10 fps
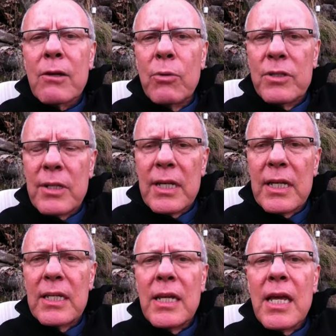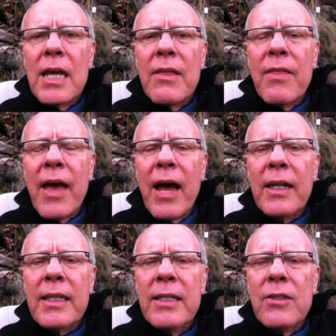cuisine
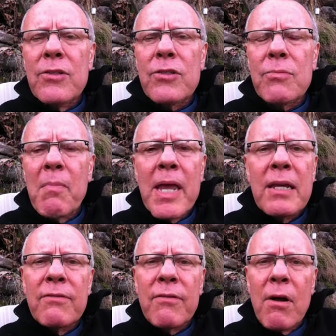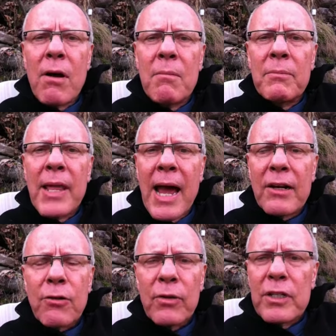that is made from
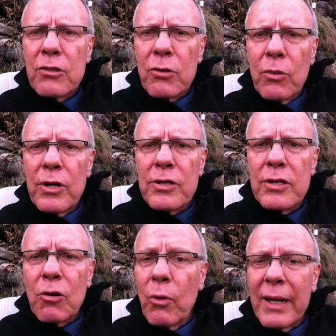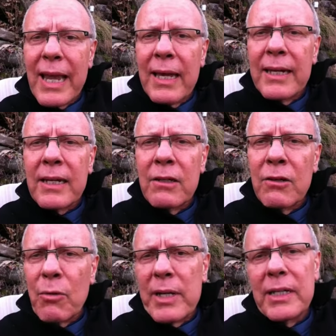naturally sourced organic
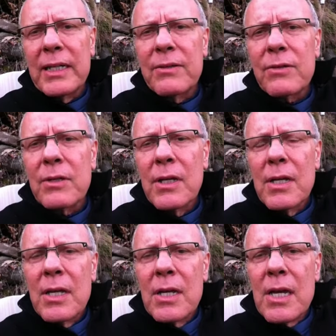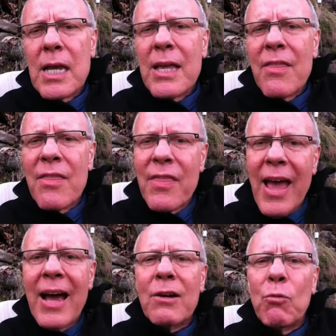ingredients.
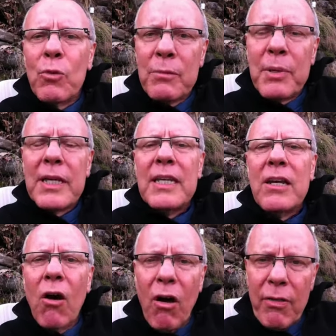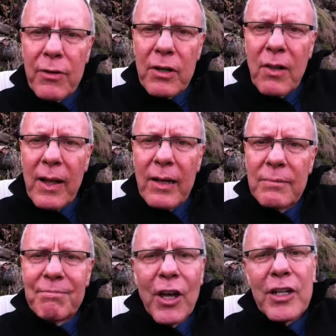That would be
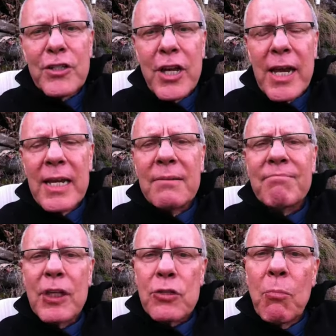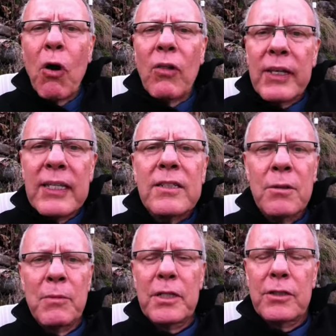Authorcloud, not a chain, a small,
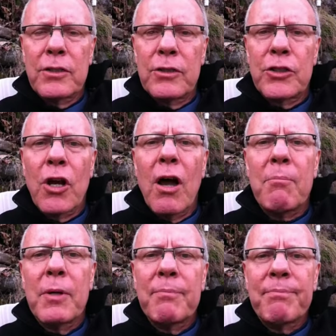intimate shop.